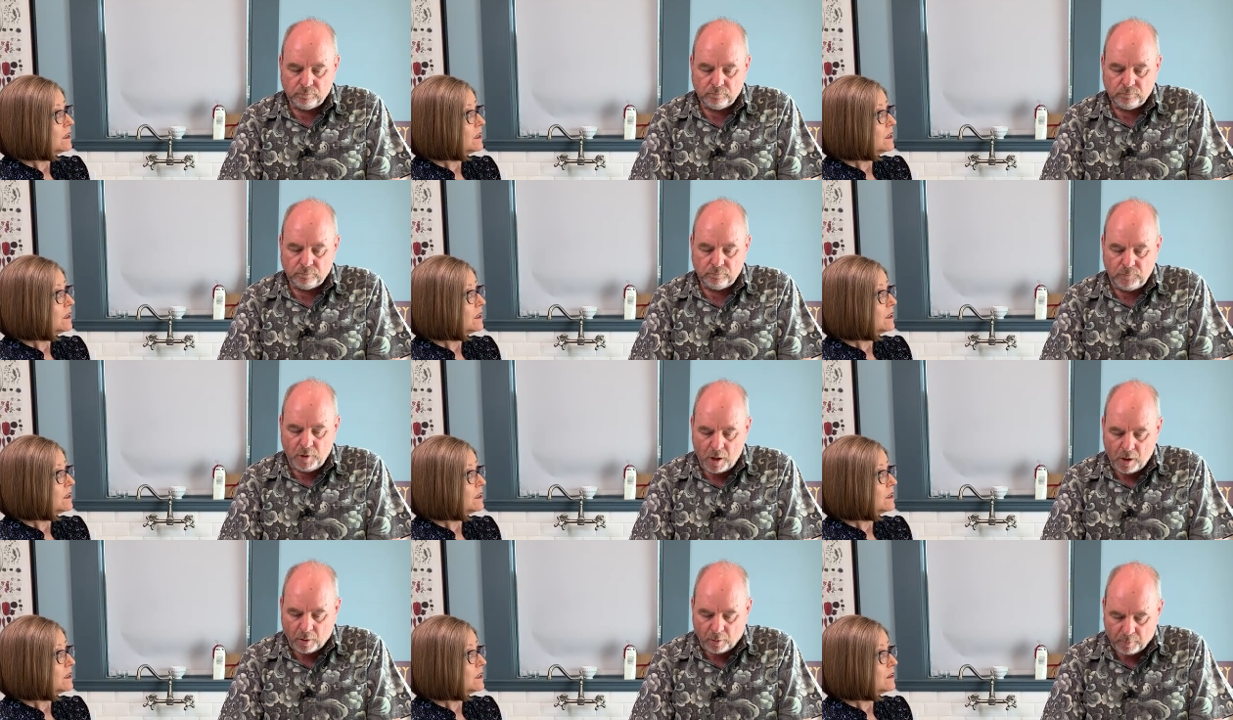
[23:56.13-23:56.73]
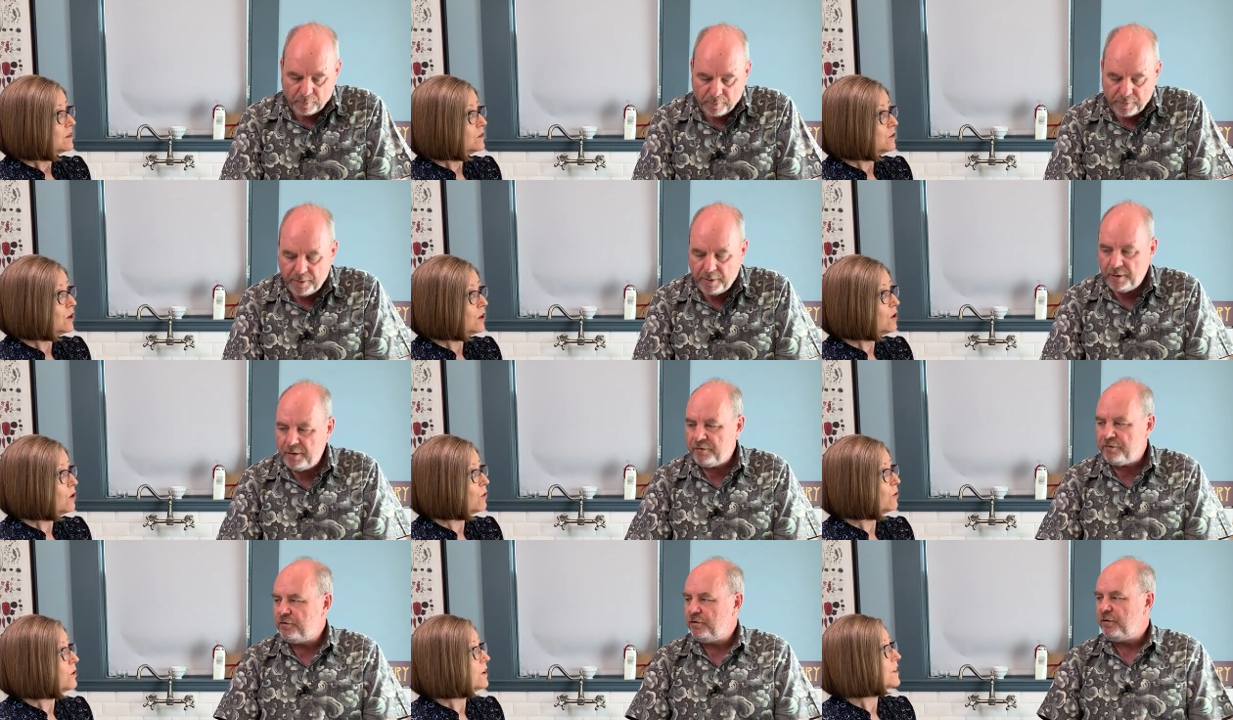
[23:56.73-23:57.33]
Speaker 1: No,
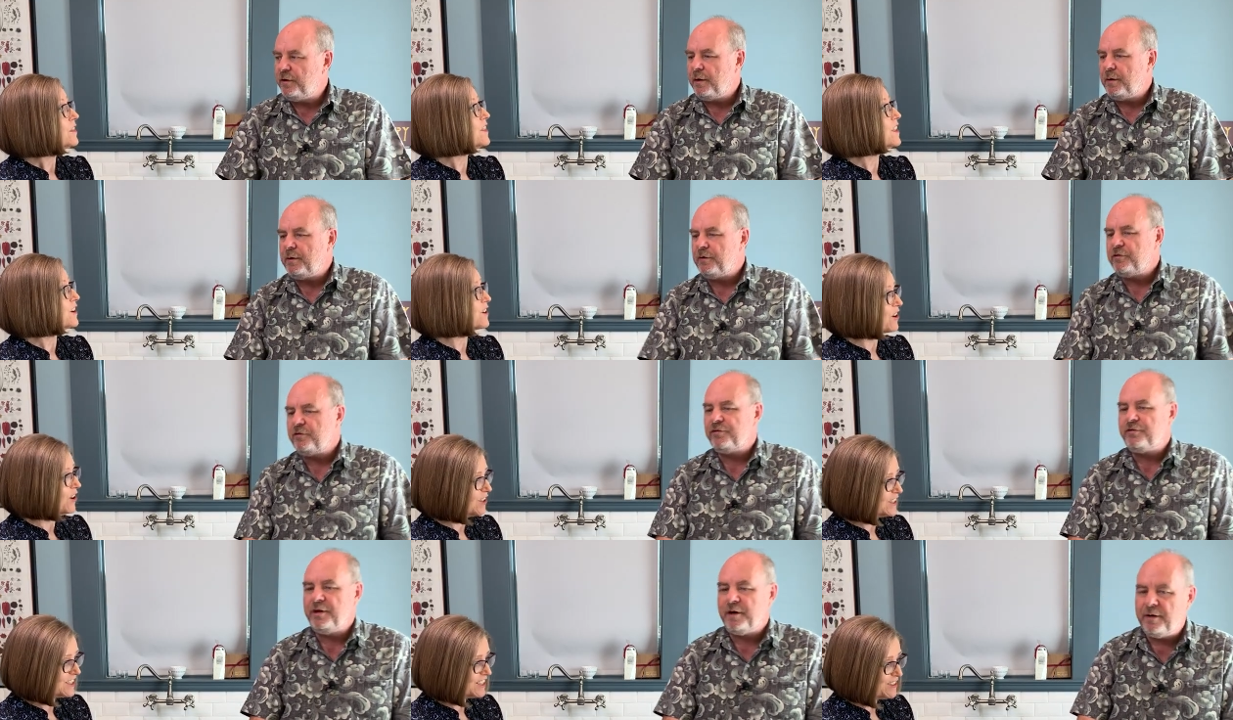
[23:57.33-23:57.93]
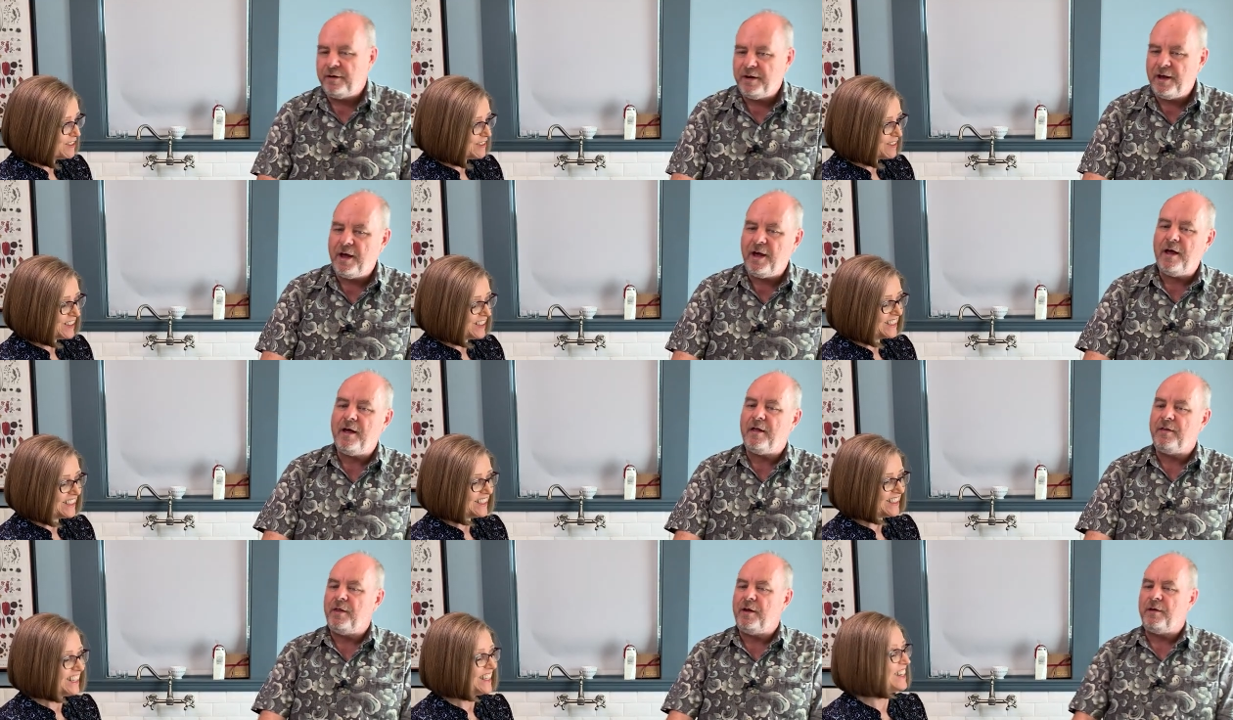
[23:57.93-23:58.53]
there's, no, there's, there,
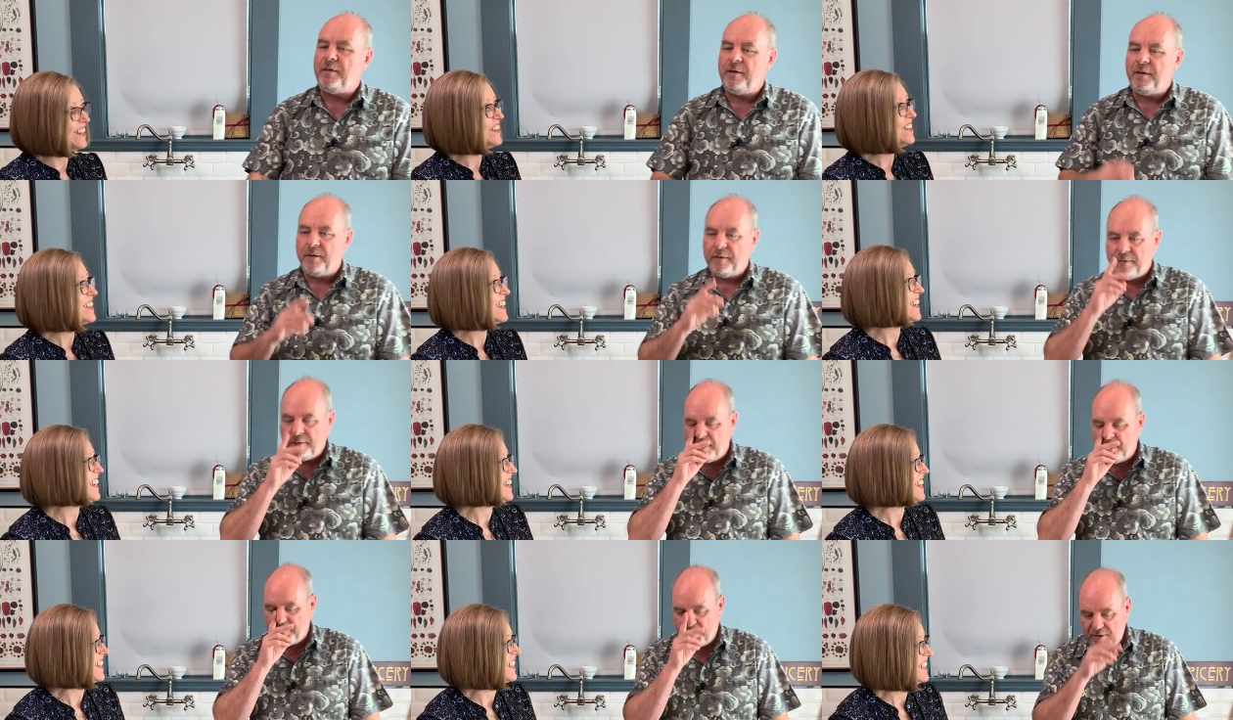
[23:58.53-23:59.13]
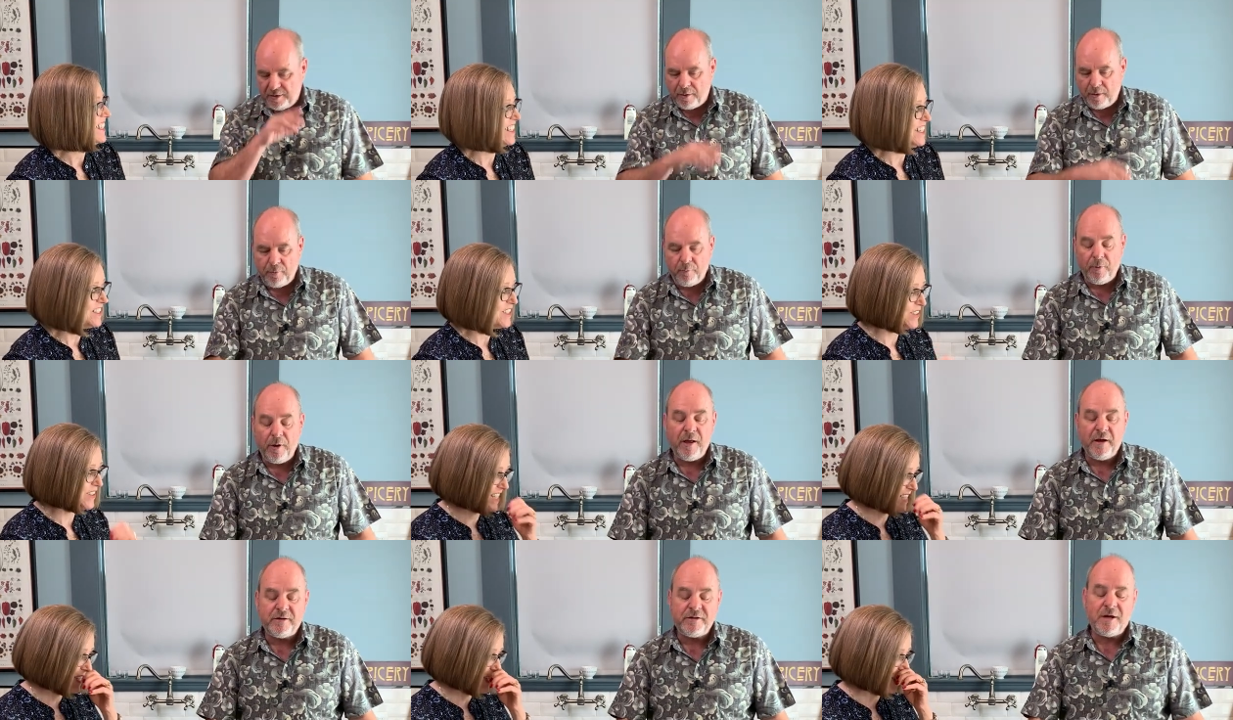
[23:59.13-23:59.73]
yeah, there, there, okay. there. Well,
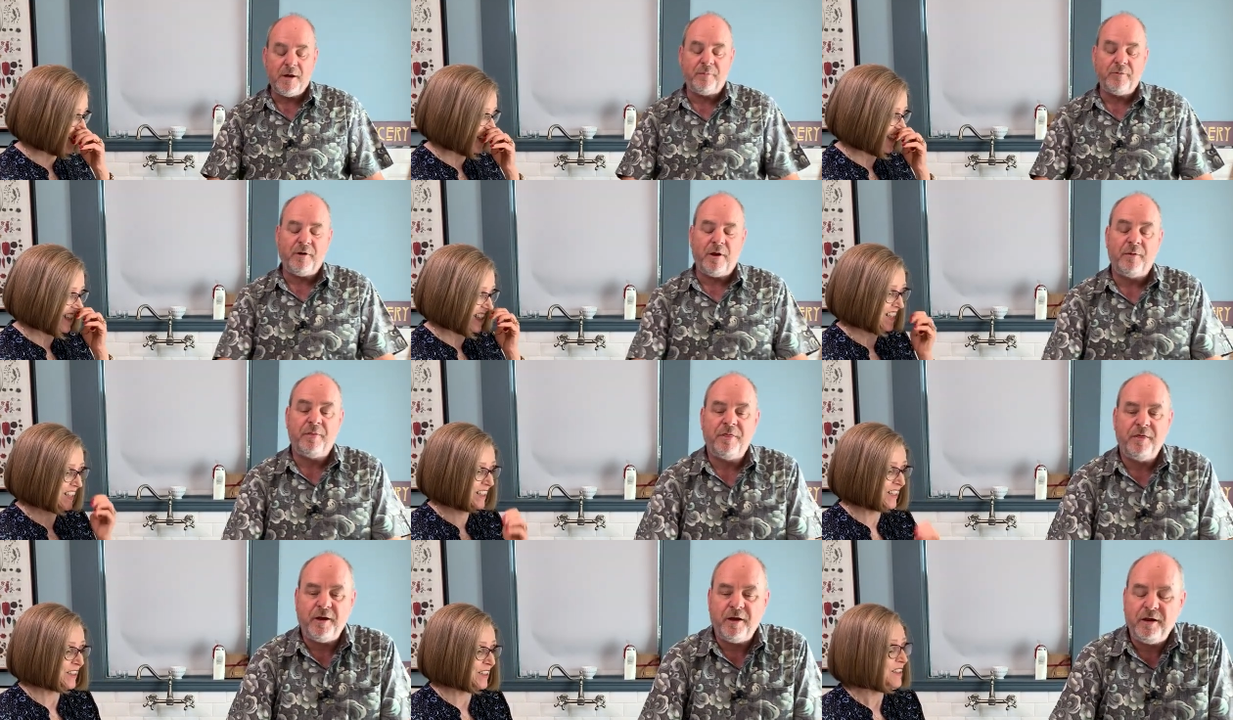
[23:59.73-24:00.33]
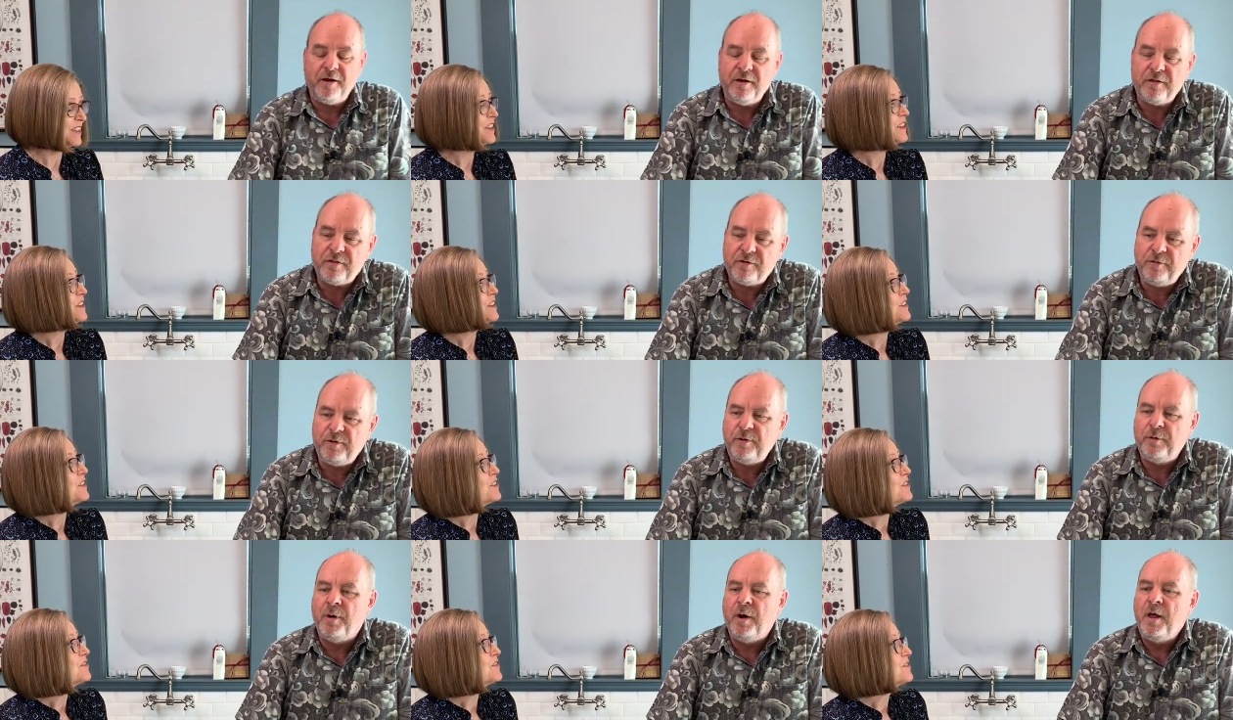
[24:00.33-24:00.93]
actually, I'm, I'm, thinking it
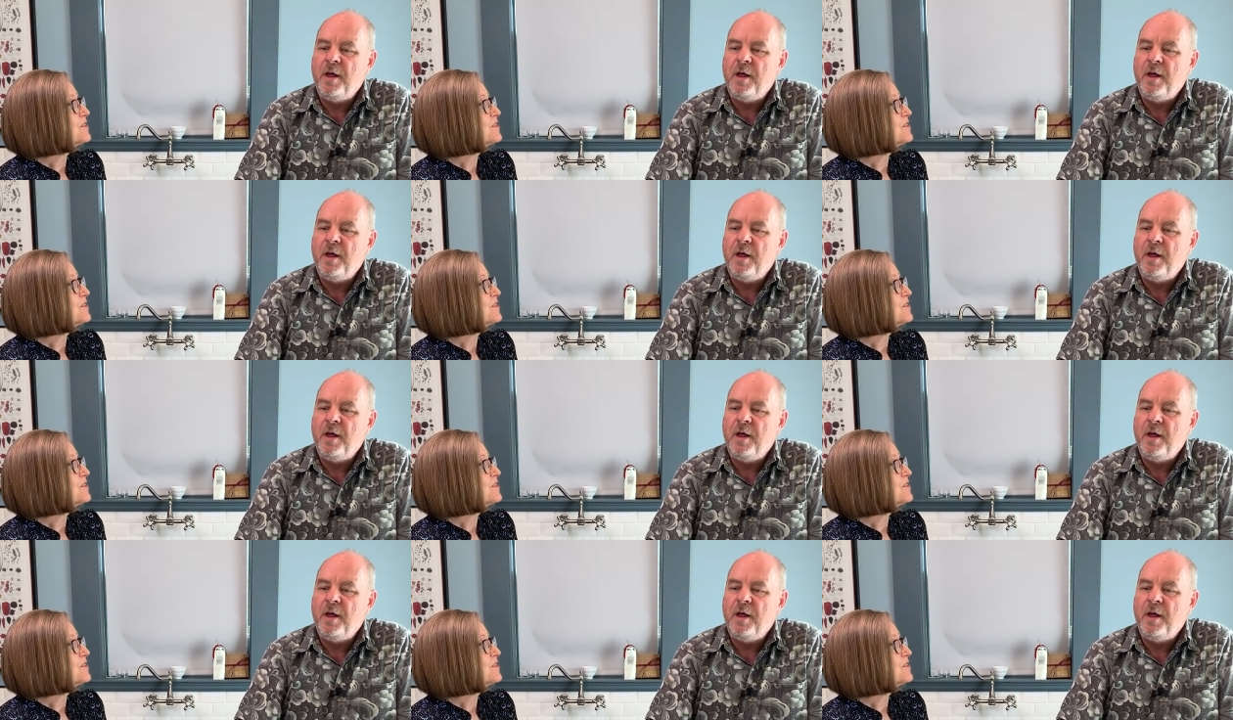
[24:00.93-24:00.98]
through.